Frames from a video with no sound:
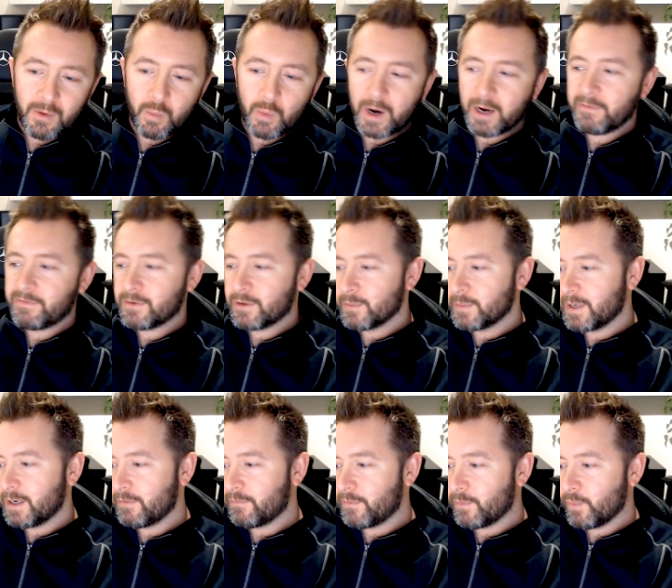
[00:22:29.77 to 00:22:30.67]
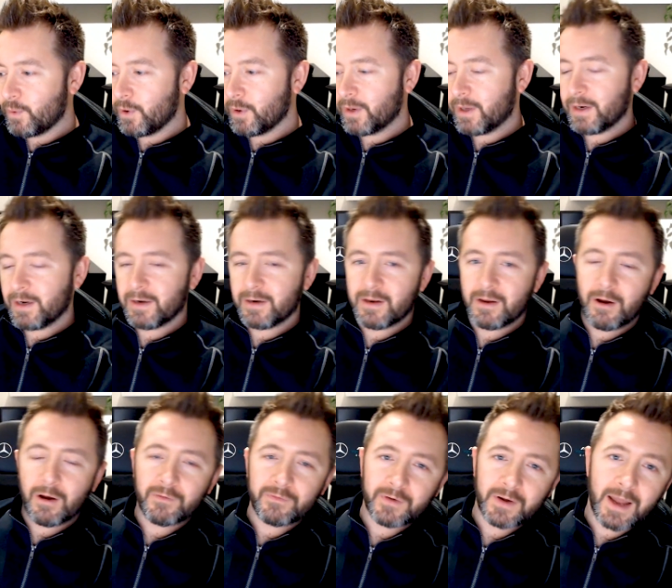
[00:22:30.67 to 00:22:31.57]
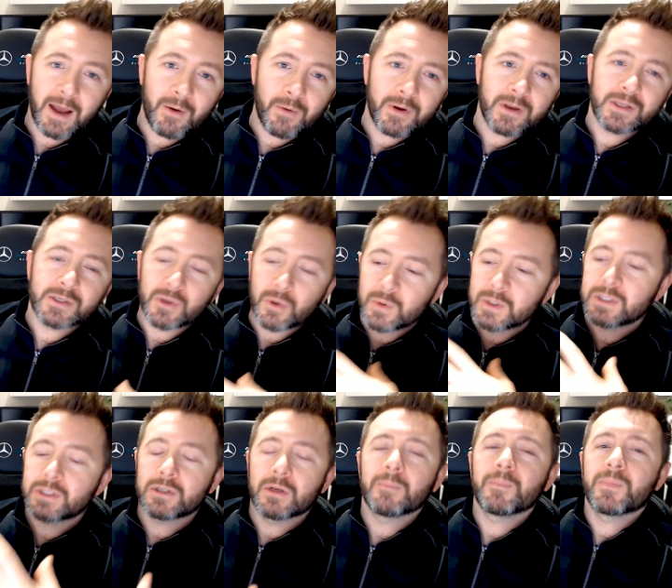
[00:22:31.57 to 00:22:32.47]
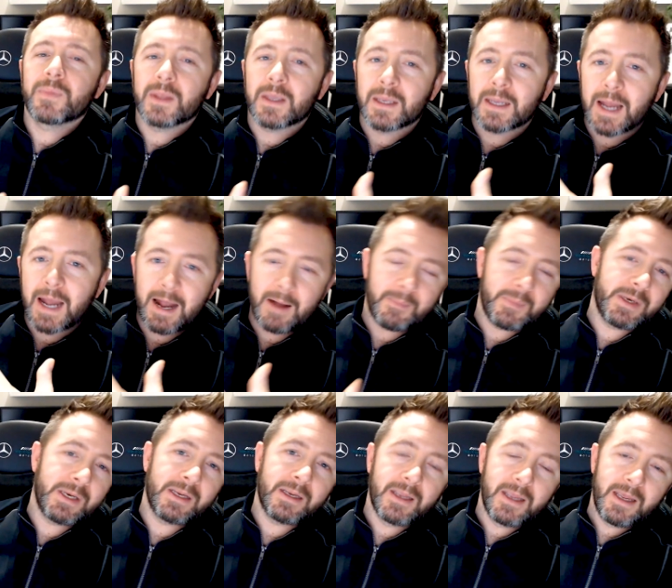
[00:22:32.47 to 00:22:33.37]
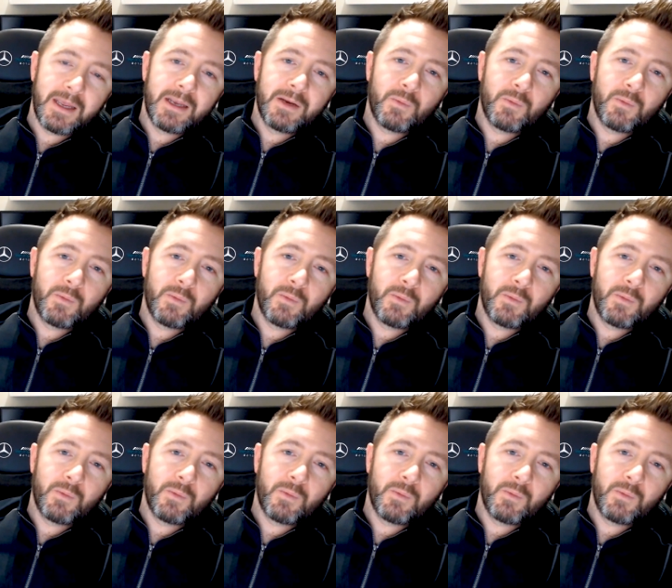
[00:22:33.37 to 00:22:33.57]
wife coming in from work in half an hour. There's always something happening.